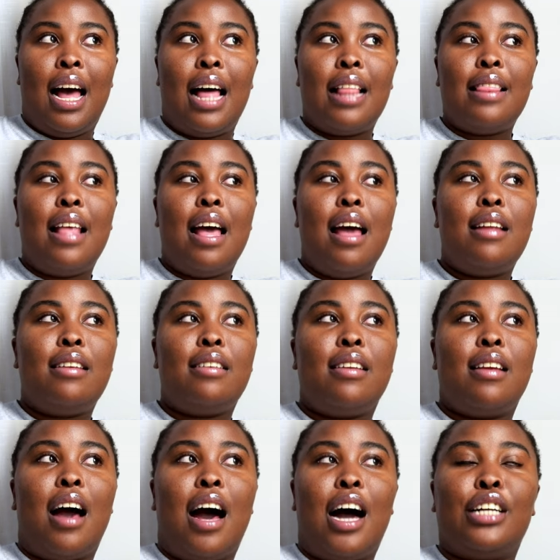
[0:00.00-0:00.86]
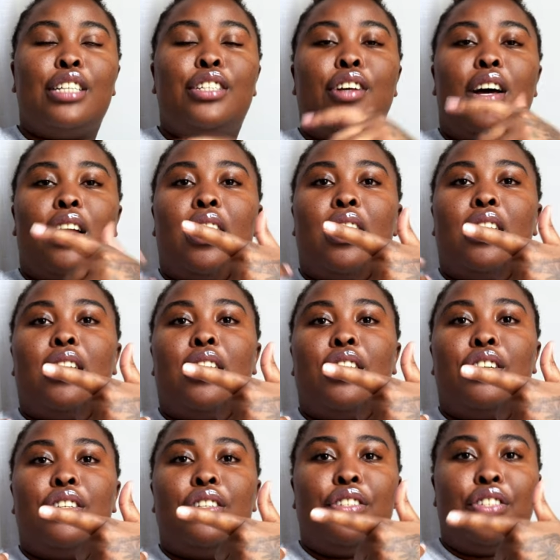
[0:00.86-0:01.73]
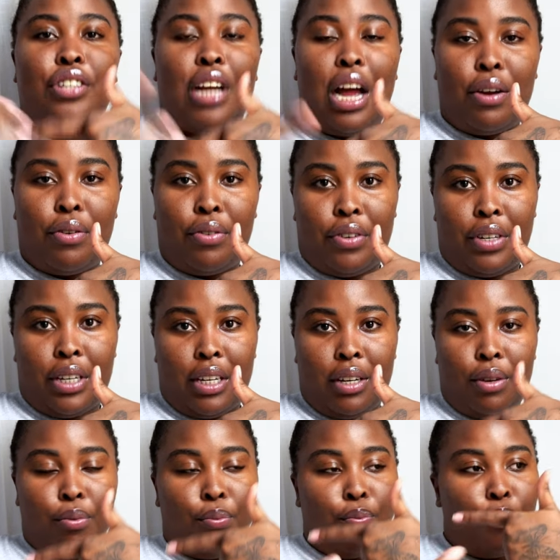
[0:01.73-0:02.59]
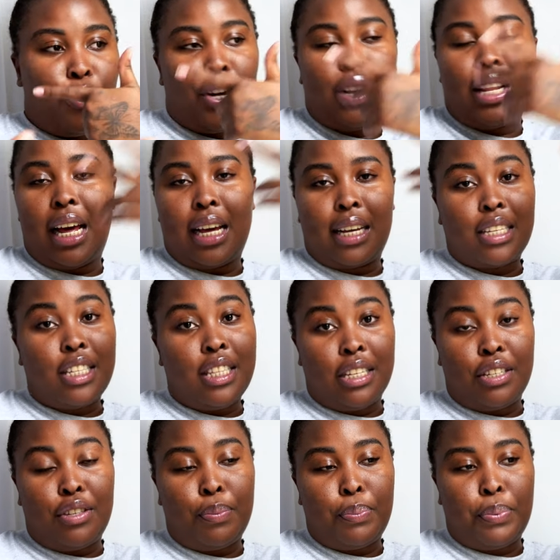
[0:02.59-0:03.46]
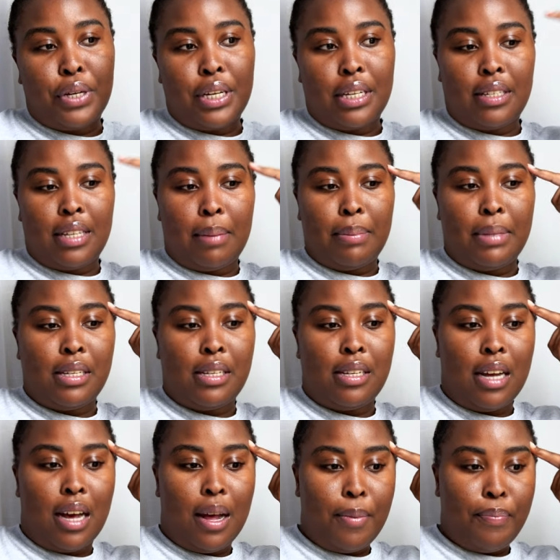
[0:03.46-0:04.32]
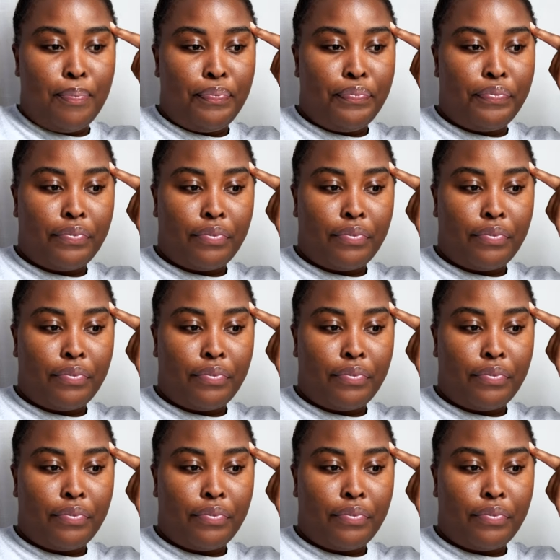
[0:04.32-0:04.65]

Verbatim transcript: And then I started January, more like the spring semester.